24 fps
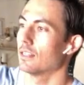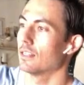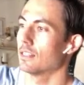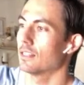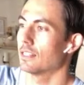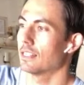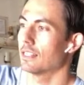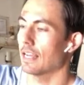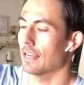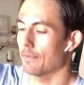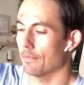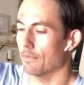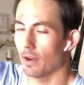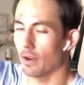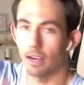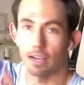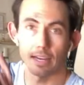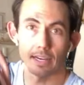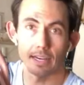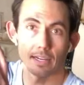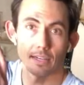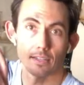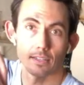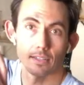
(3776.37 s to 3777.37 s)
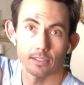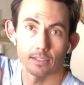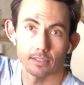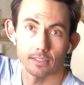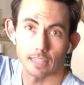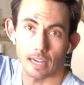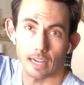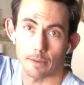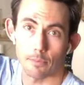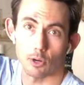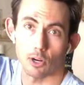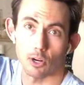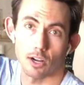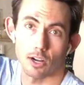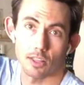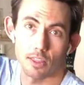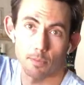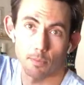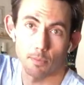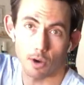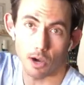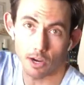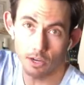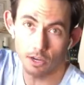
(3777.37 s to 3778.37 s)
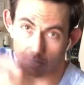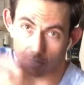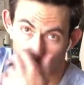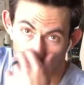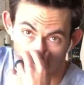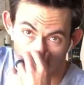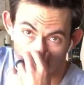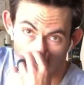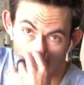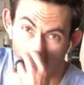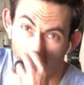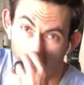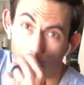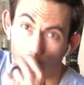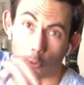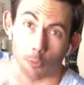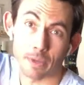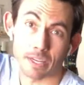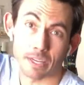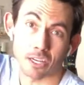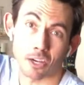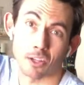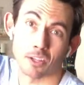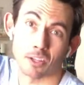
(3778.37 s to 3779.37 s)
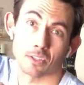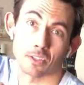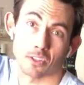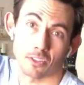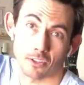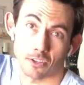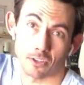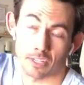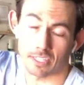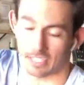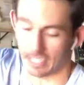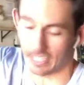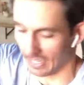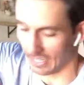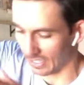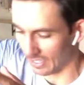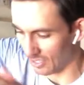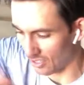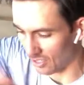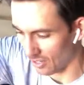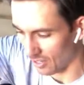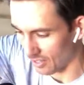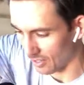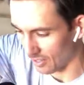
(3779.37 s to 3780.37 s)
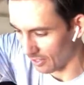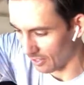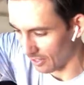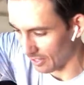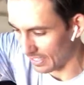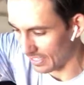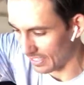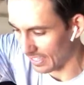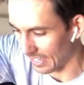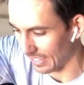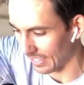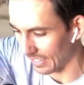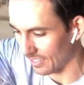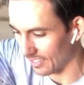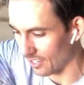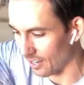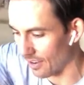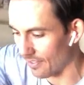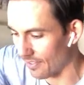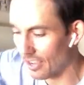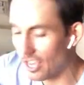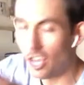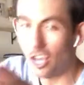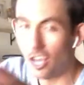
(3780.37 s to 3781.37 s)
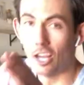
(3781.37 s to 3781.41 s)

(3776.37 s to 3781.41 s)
set my timer on the monitor. So I will be calling the 30 seconds on, 30 seconds off.